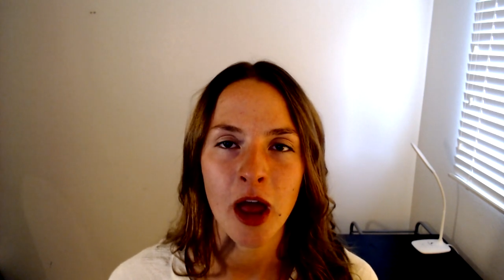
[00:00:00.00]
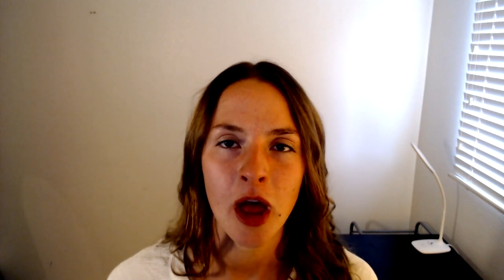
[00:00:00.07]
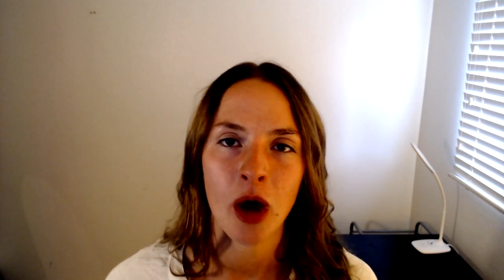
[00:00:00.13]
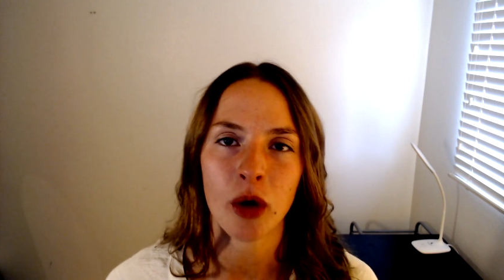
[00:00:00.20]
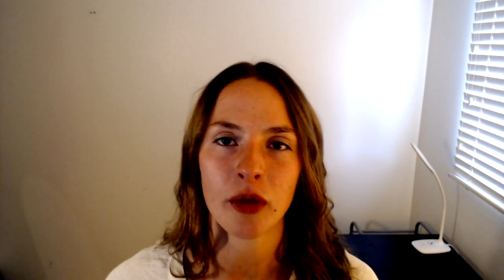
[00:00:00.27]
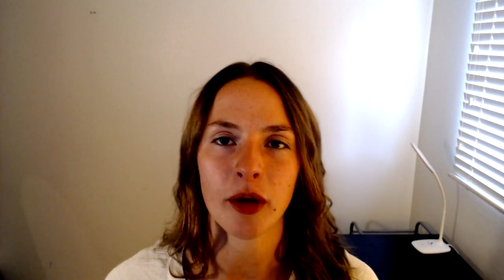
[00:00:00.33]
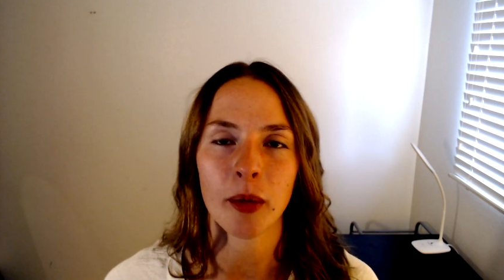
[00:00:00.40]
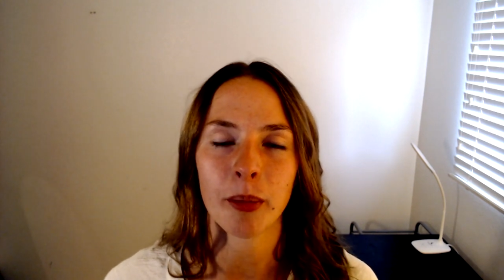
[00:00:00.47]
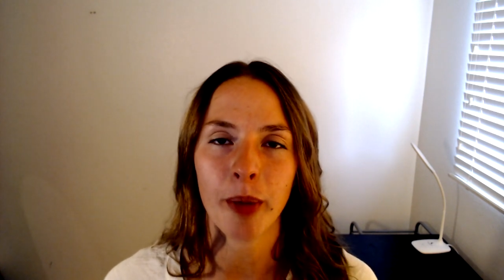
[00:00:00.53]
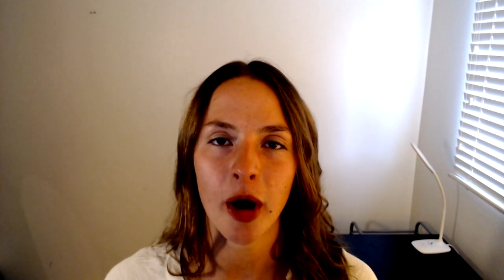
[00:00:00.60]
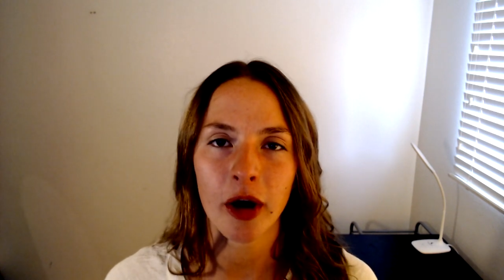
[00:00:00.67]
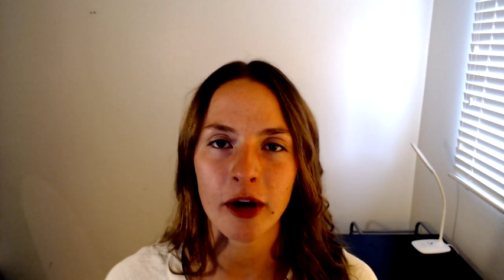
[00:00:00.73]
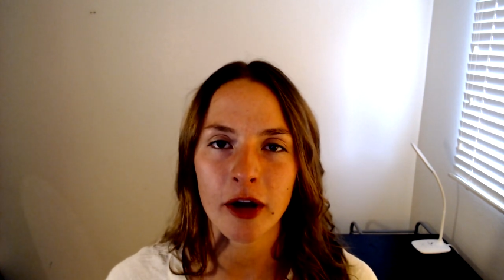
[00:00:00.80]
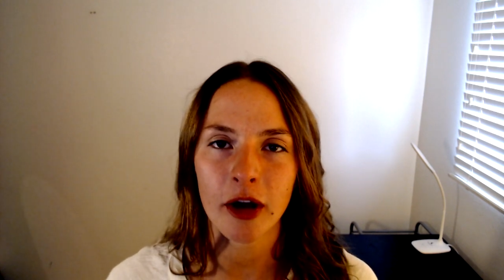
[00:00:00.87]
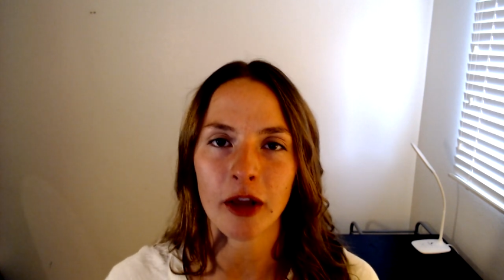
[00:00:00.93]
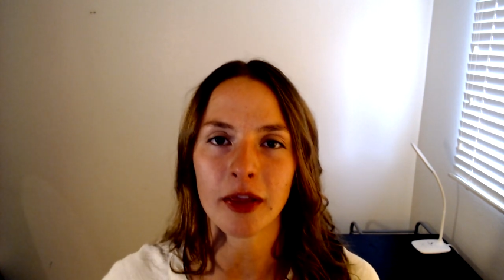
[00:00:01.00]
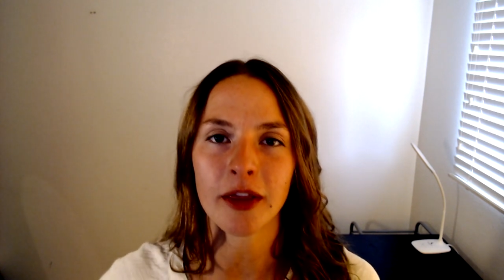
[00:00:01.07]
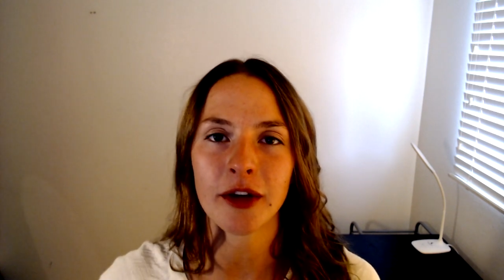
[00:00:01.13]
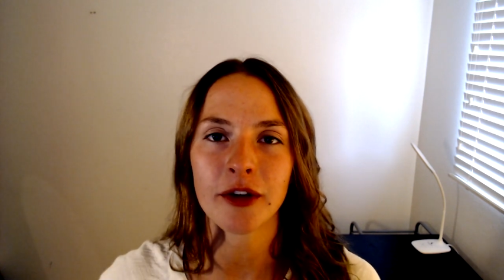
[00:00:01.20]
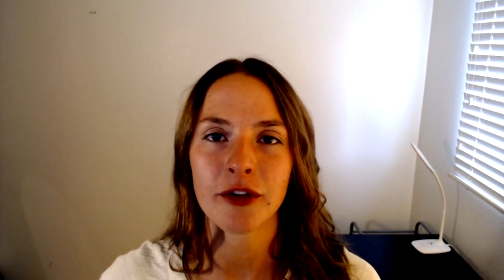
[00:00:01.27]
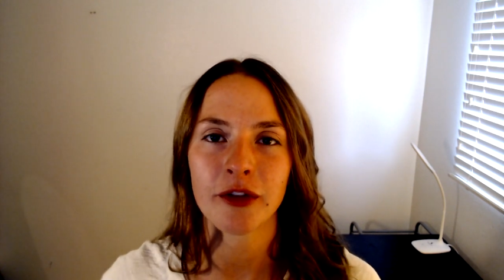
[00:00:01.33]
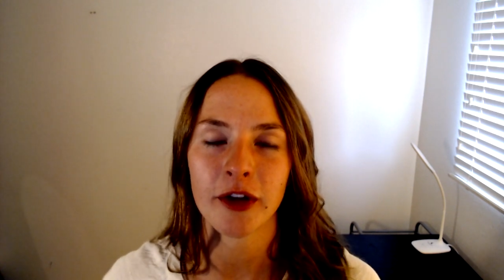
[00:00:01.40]
Or they'll park a
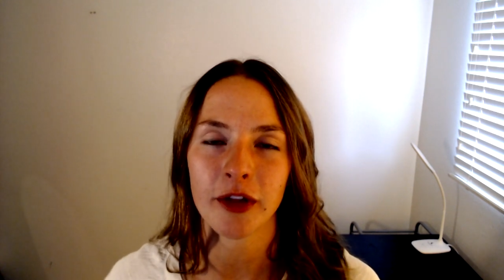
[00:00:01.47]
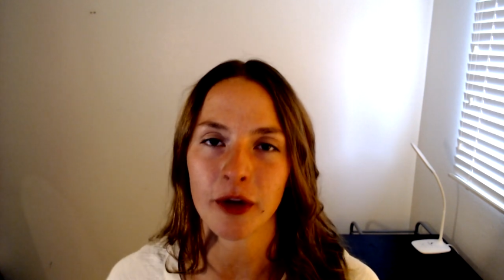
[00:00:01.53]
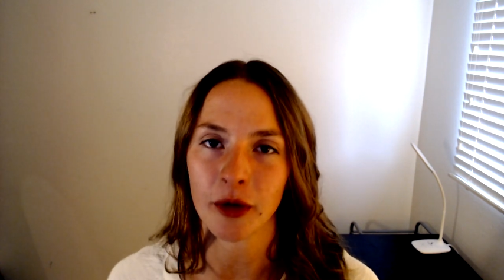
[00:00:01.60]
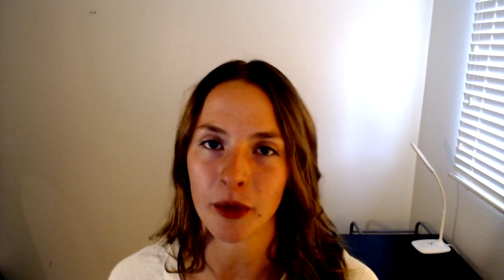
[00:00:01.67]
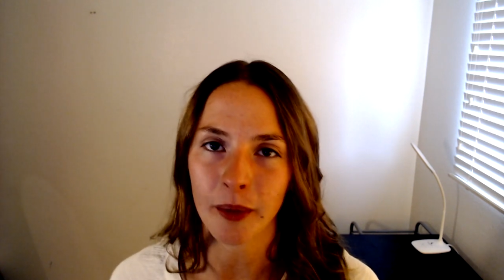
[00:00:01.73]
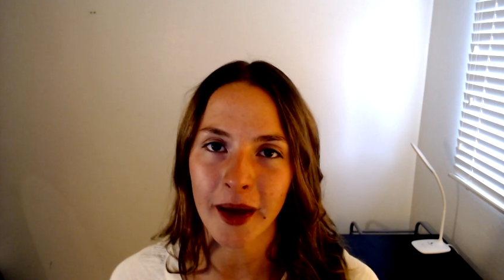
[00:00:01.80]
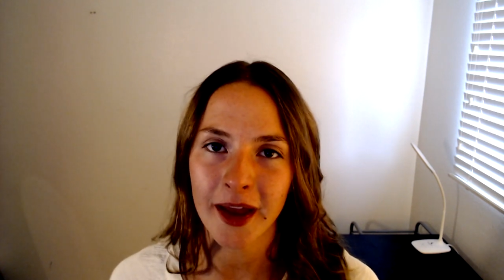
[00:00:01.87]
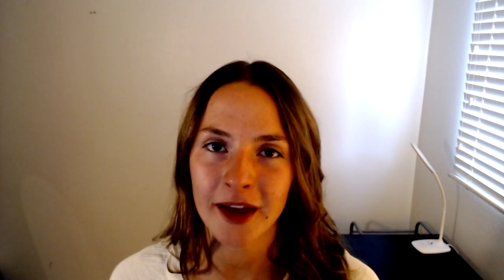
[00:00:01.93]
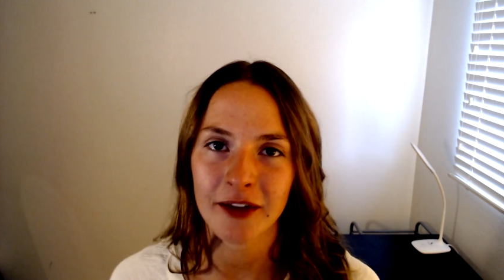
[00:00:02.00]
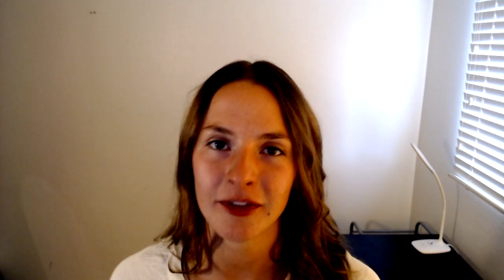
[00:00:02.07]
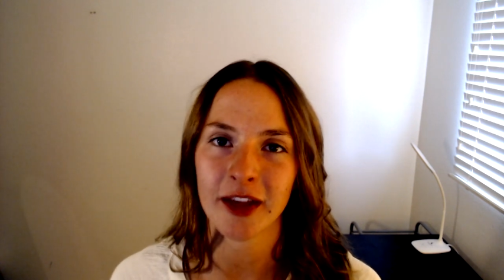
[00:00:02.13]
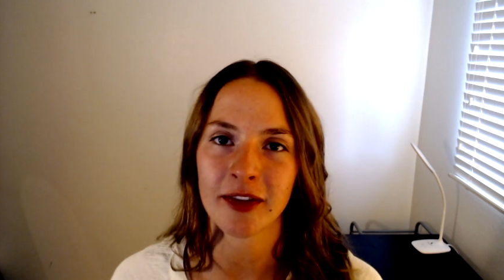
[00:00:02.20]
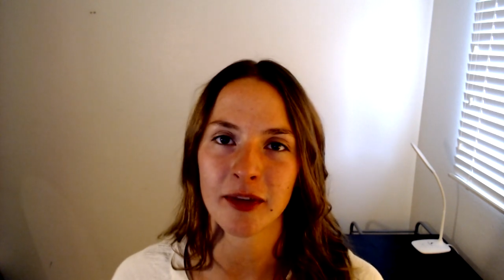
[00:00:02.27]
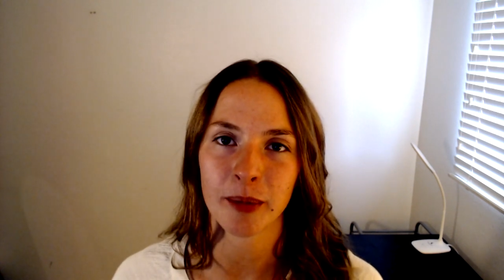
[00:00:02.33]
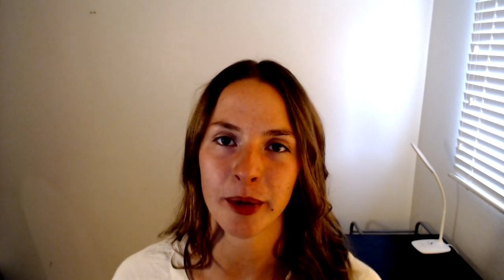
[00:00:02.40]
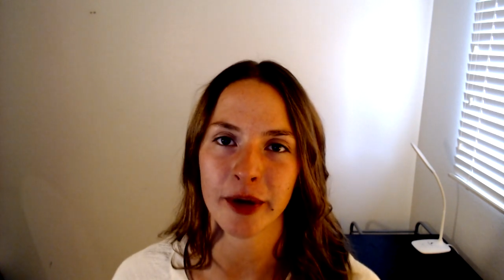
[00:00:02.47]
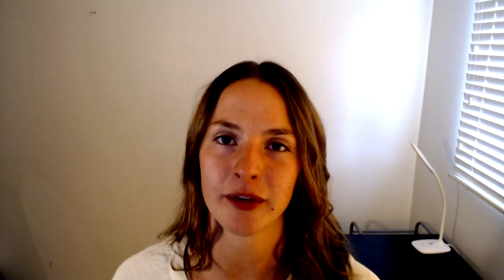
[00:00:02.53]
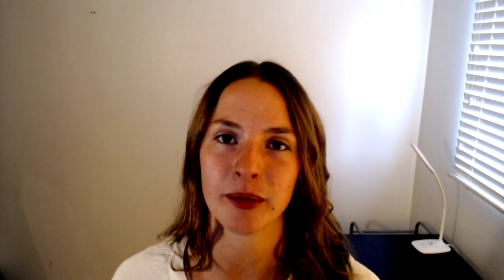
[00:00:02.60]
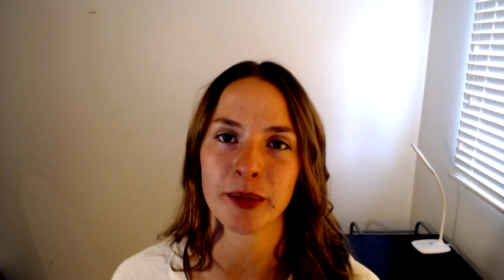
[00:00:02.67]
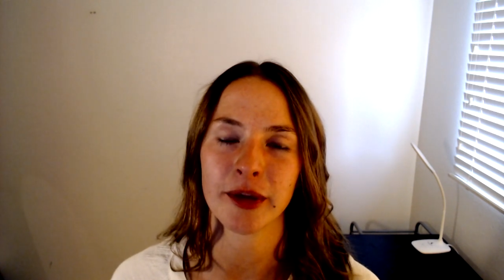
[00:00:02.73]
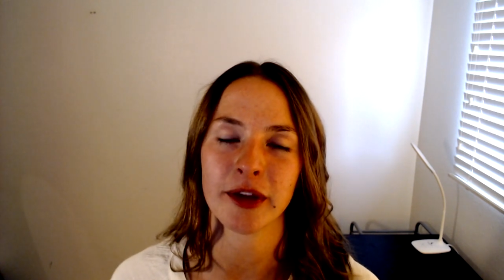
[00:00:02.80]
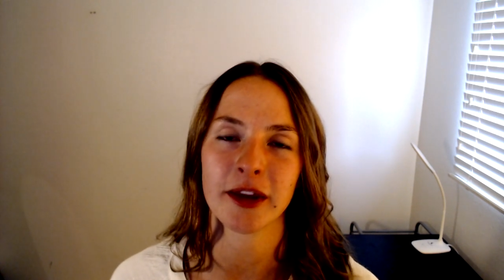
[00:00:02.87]
little further away if that's a
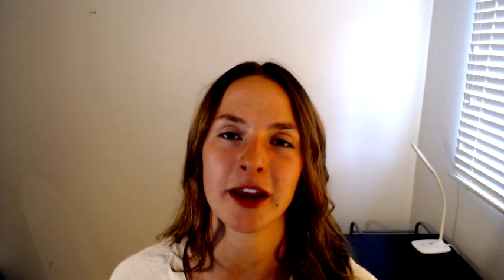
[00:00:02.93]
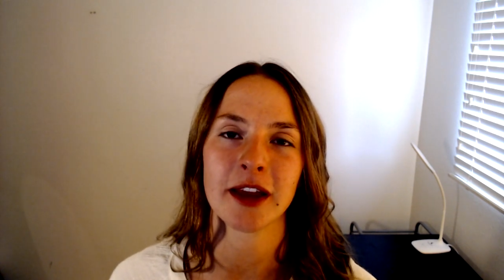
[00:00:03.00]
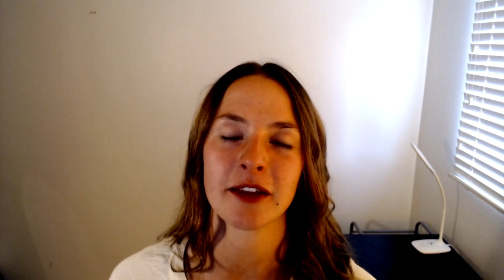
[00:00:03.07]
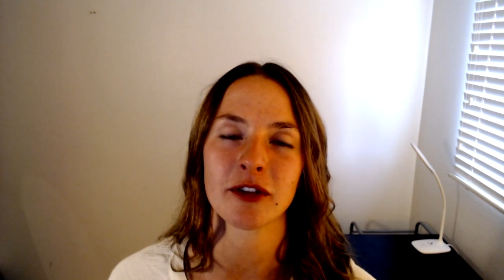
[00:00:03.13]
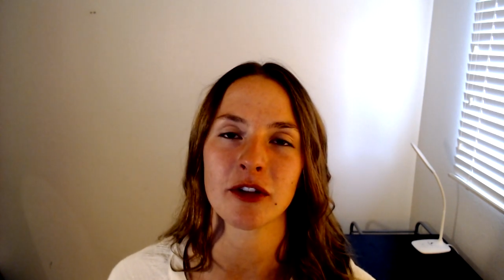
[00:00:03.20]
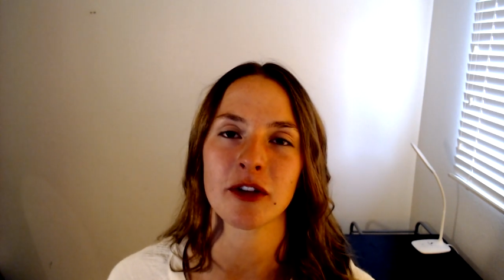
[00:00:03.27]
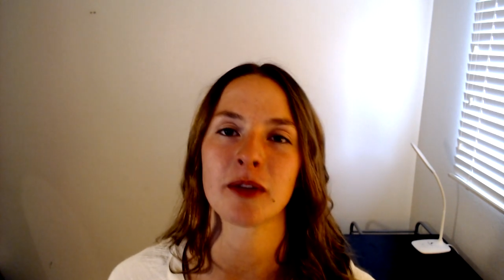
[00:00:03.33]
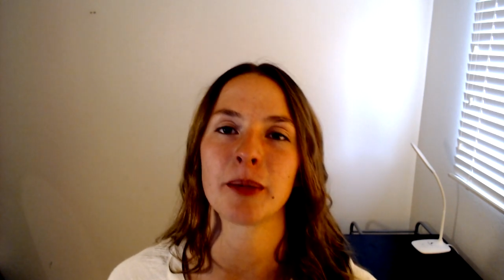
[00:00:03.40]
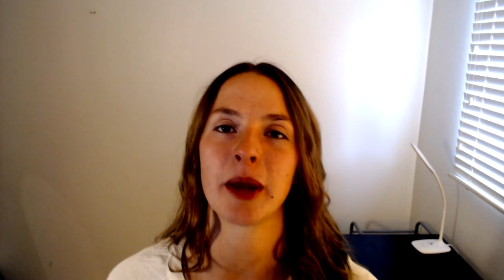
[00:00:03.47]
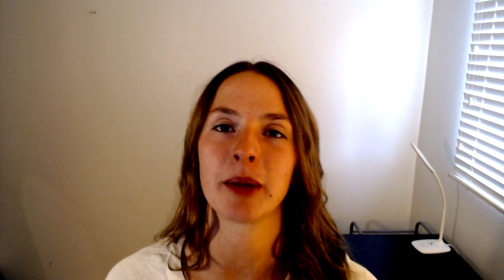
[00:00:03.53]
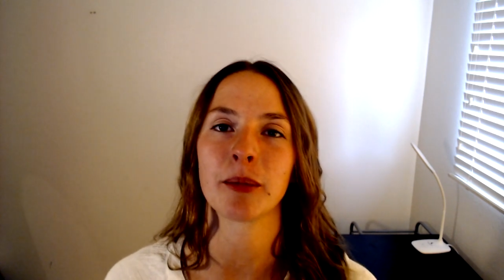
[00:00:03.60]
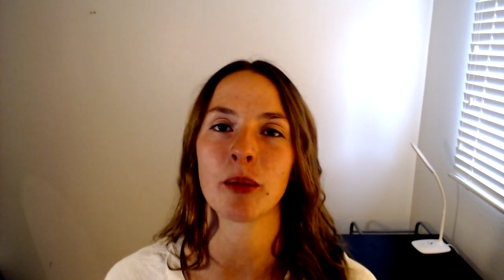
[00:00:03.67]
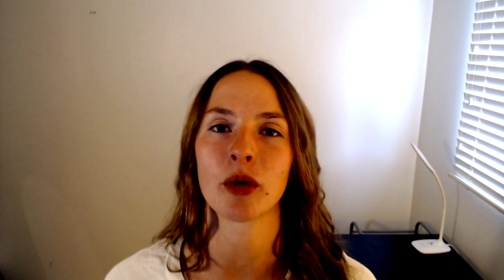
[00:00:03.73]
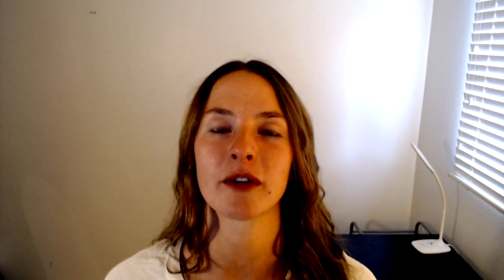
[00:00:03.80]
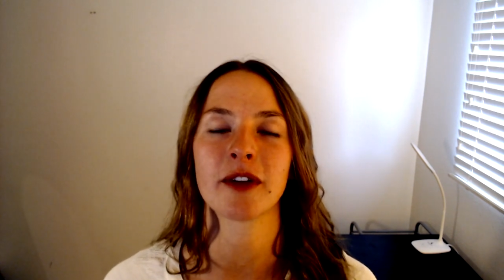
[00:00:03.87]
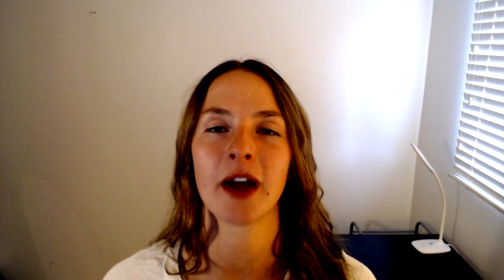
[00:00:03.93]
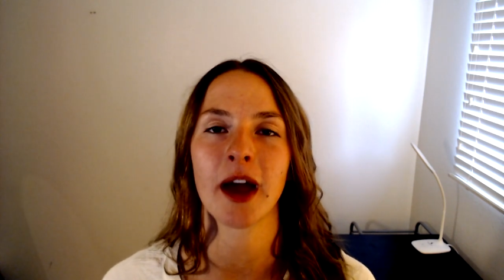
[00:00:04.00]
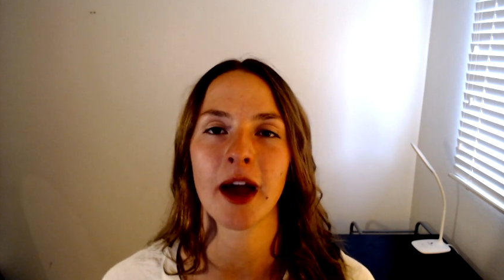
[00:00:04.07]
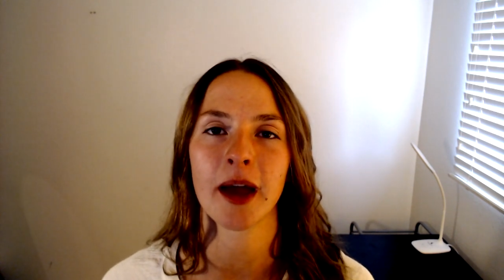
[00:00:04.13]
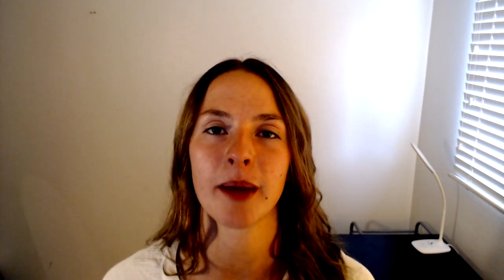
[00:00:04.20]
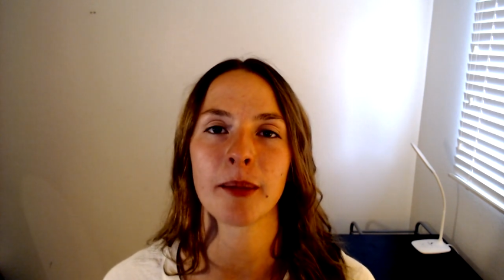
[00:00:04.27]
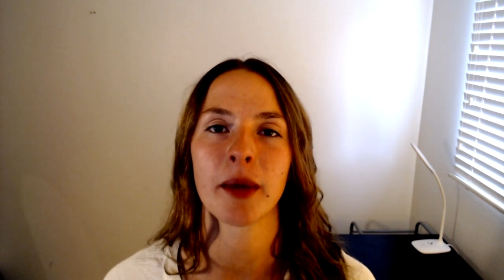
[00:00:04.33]
possibility and just spend more
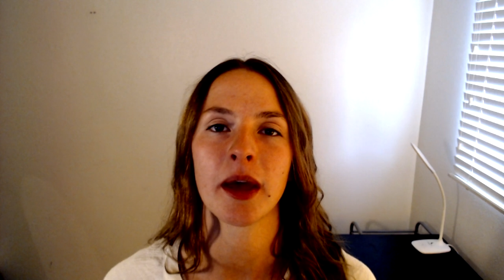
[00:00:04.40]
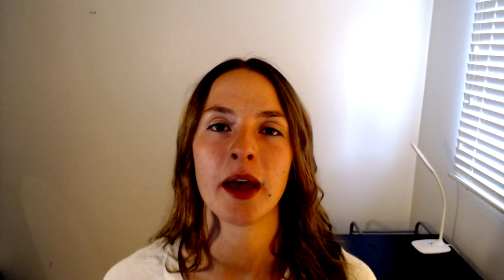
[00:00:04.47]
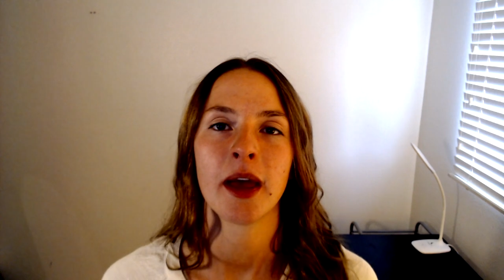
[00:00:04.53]
time